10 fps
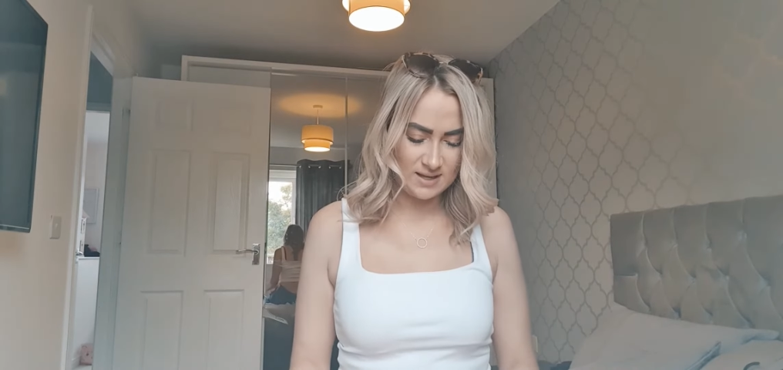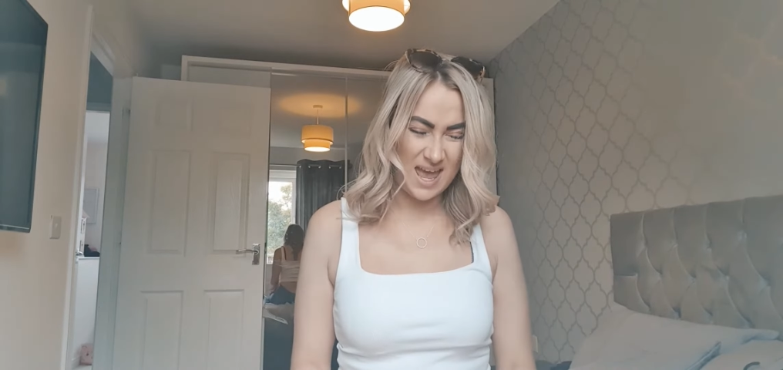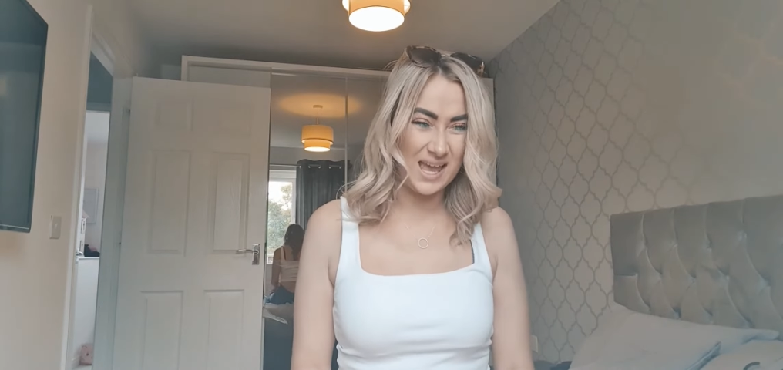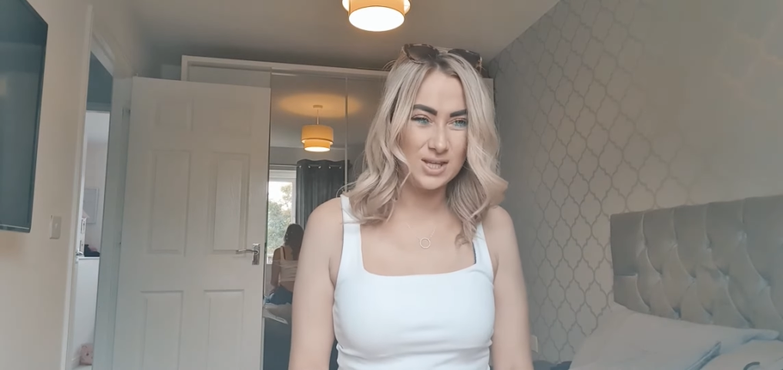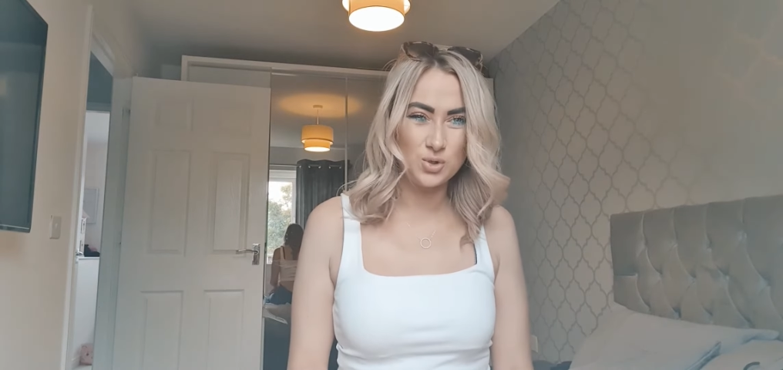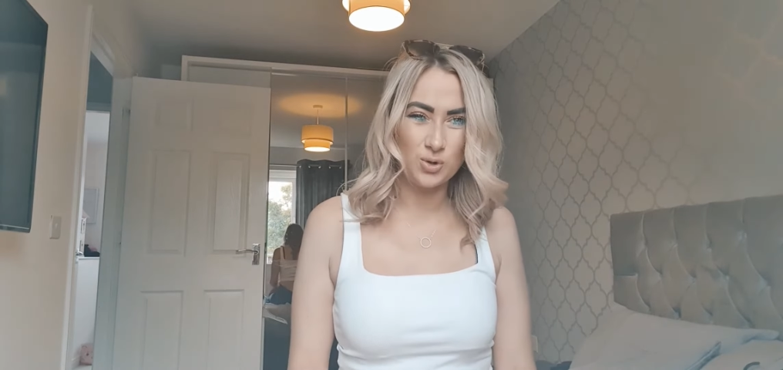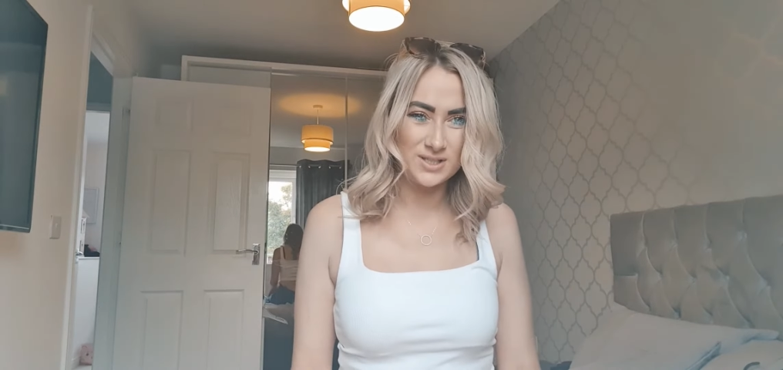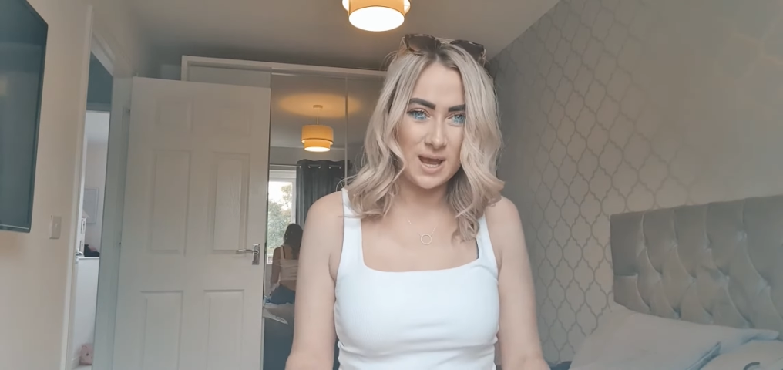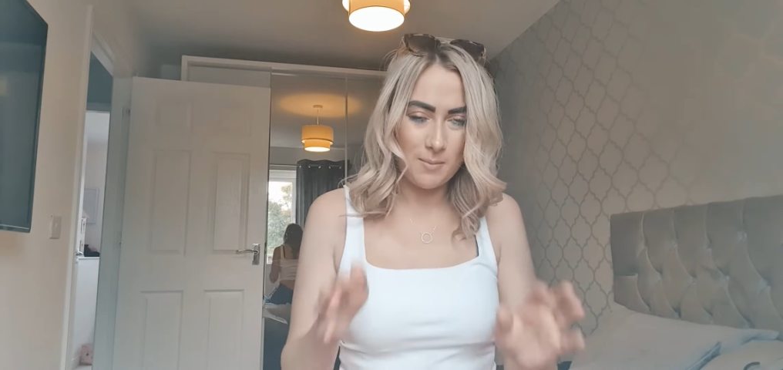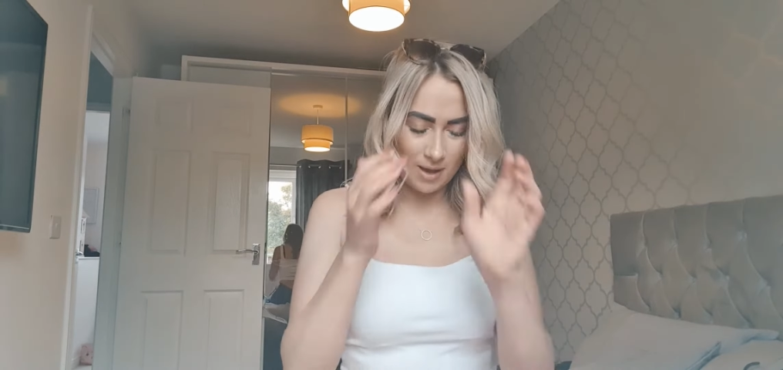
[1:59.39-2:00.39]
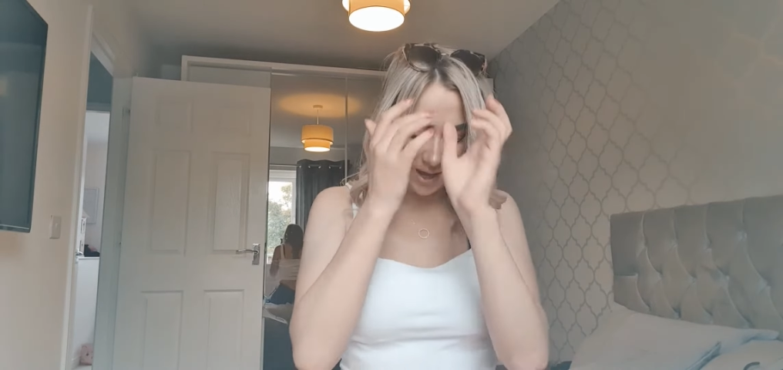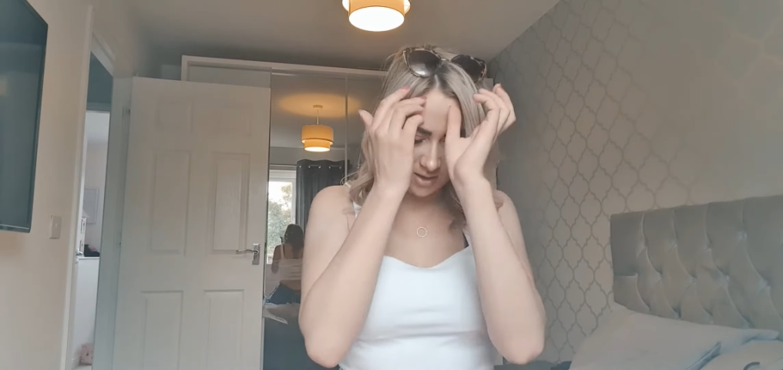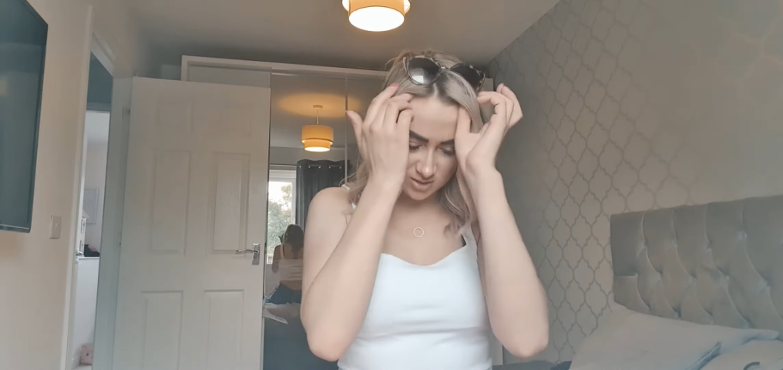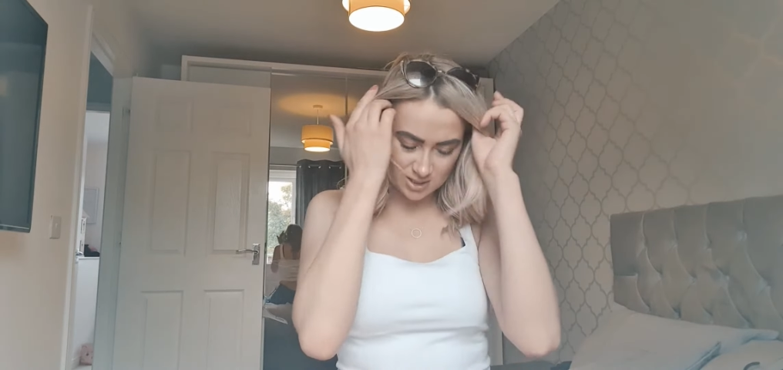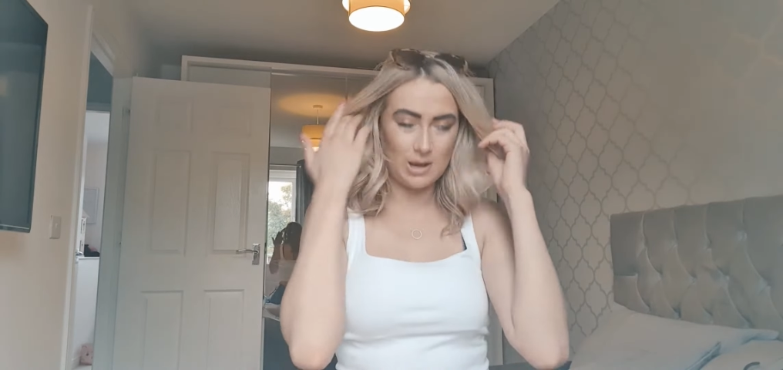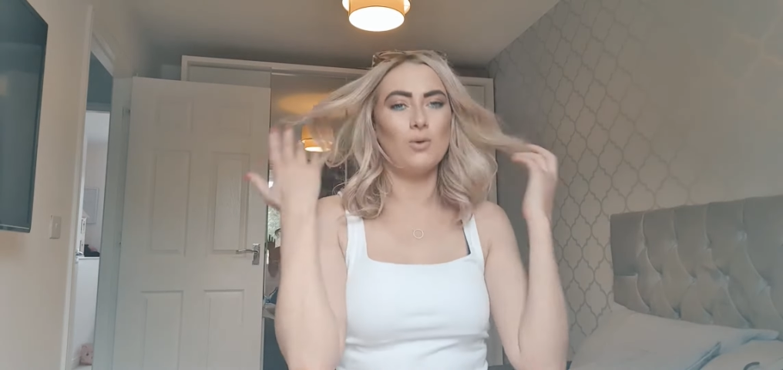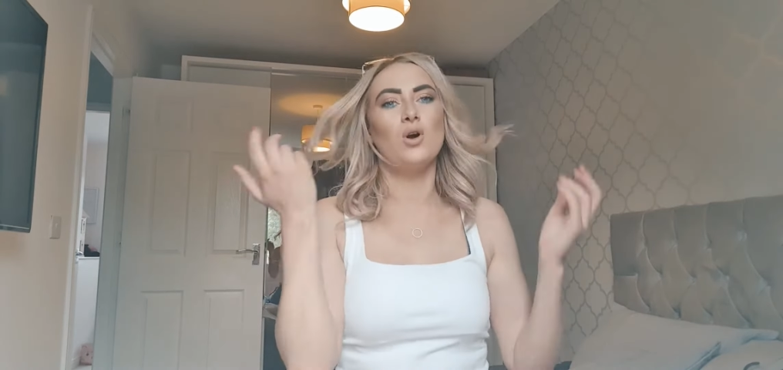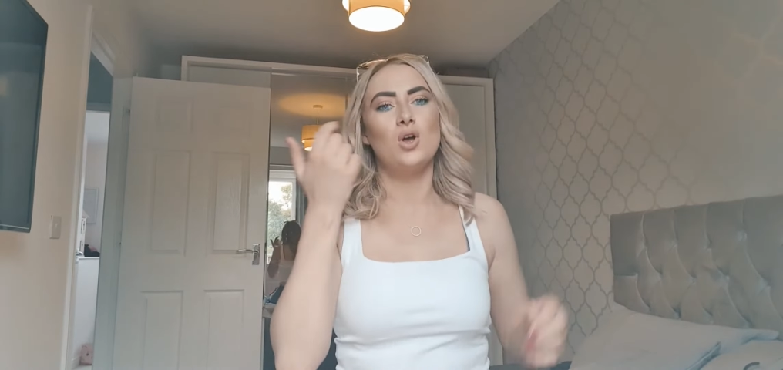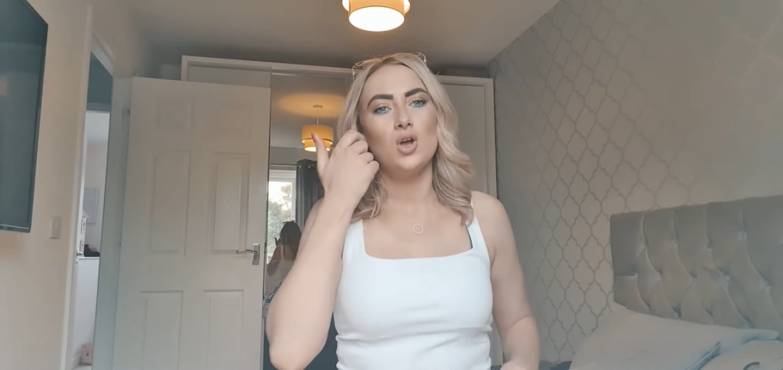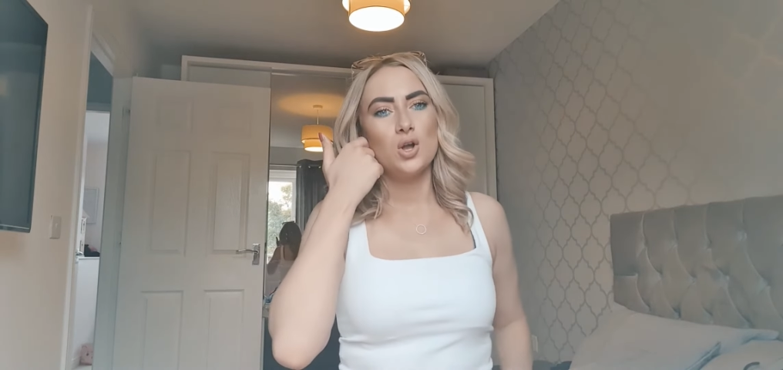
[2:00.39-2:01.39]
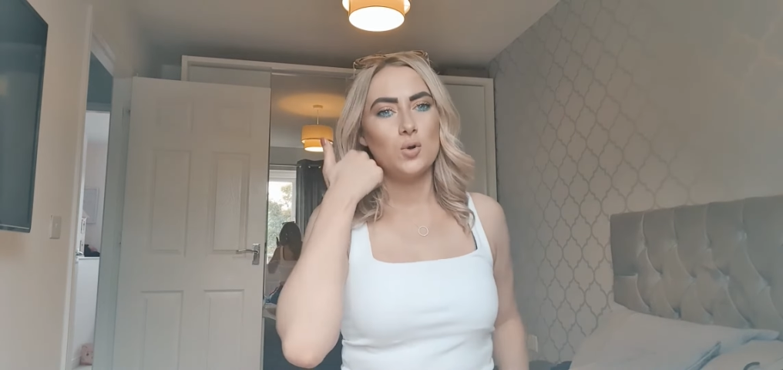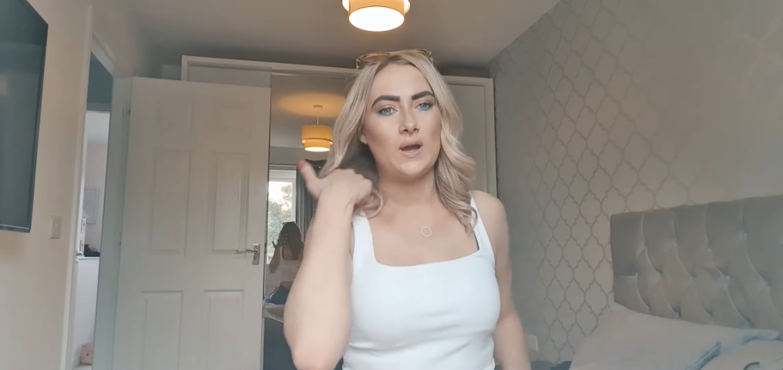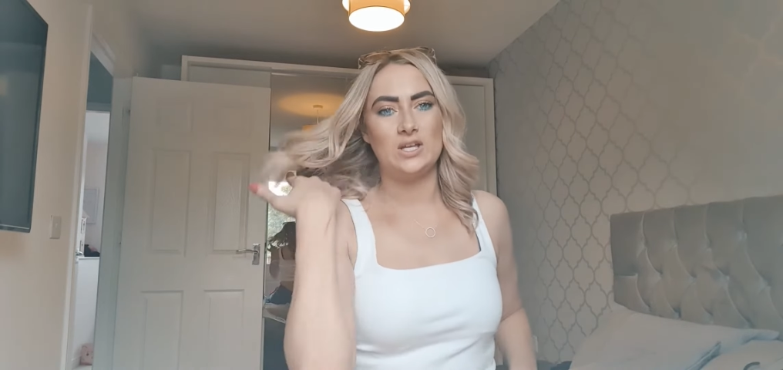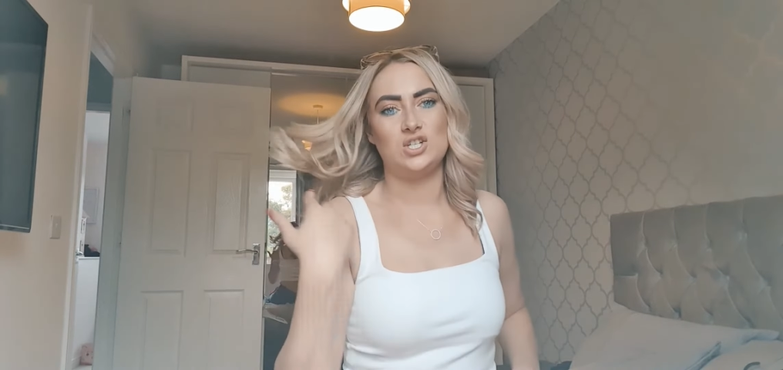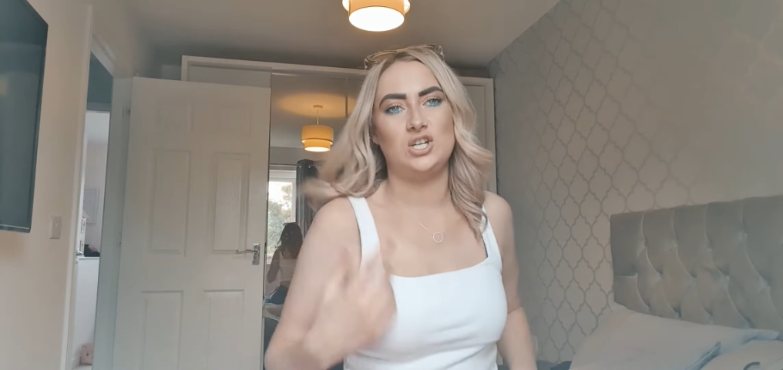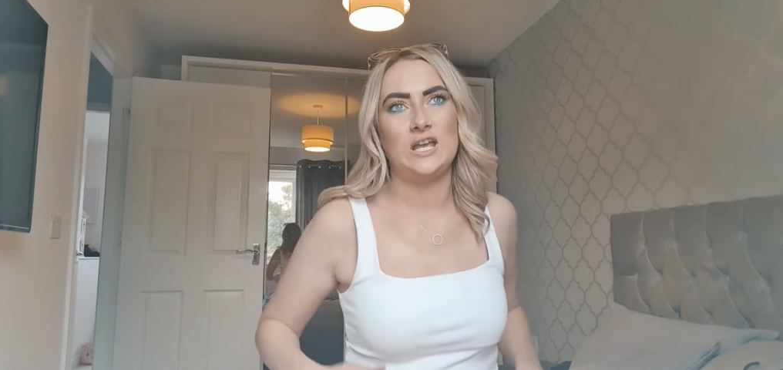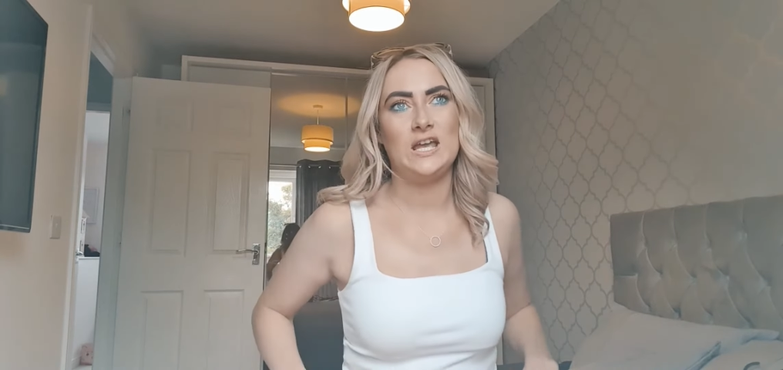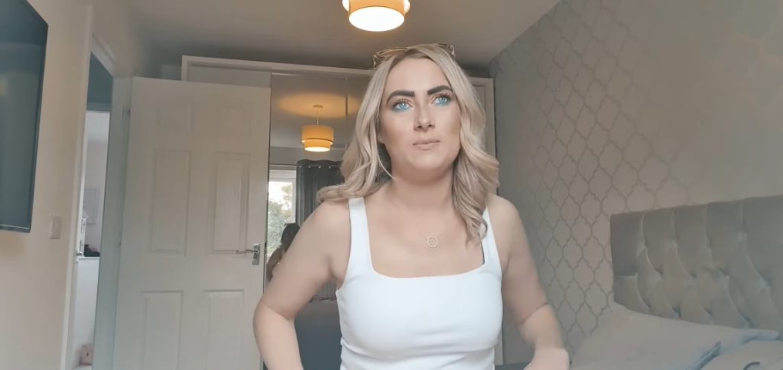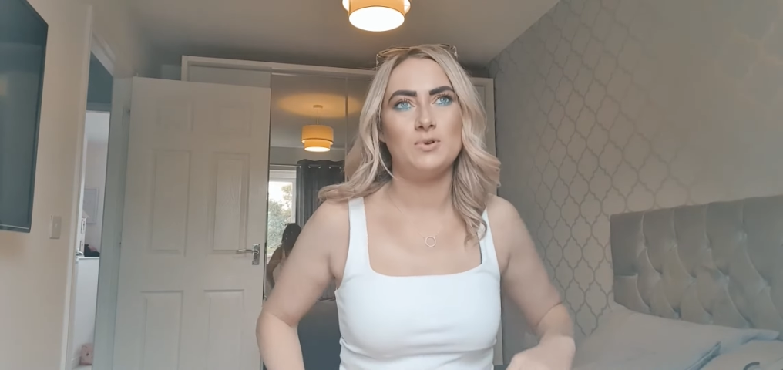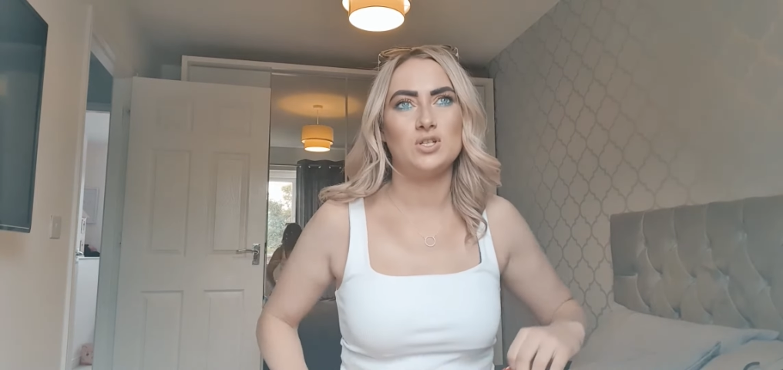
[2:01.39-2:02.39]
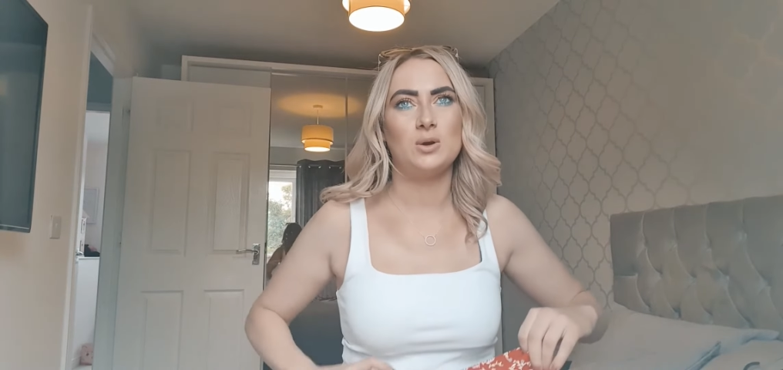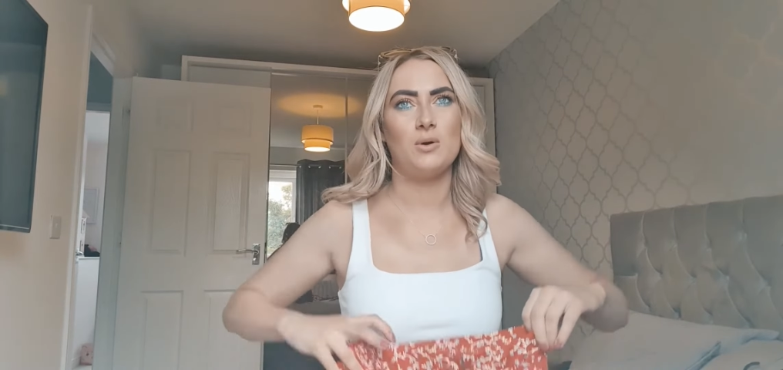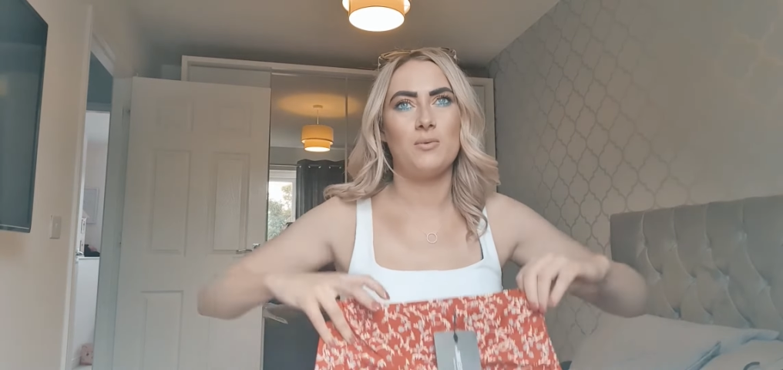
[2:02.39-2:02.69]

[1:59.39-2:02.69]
eight or ten pounds so quite cheap so we